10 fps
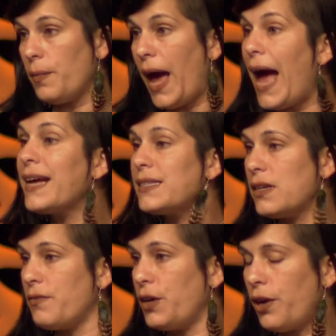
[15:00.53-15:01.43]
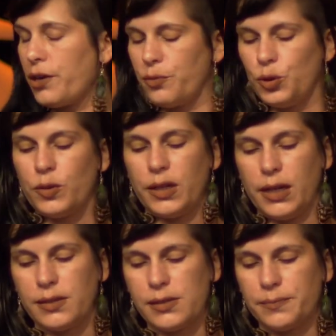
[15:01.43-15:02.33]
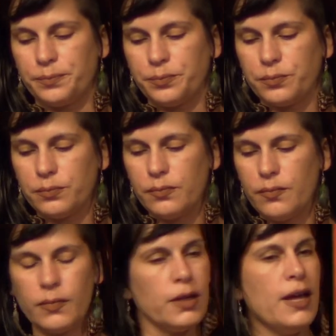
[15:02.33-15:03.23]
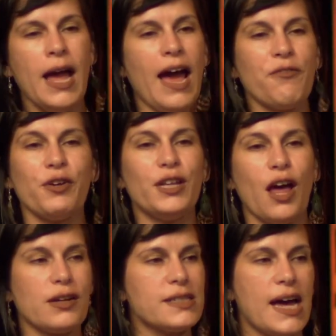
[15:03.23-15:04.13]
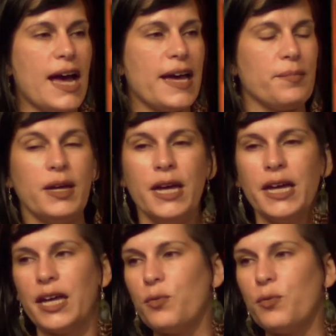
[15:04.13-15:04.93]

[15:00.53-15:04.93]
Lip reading: active in our communities. And for a long time, it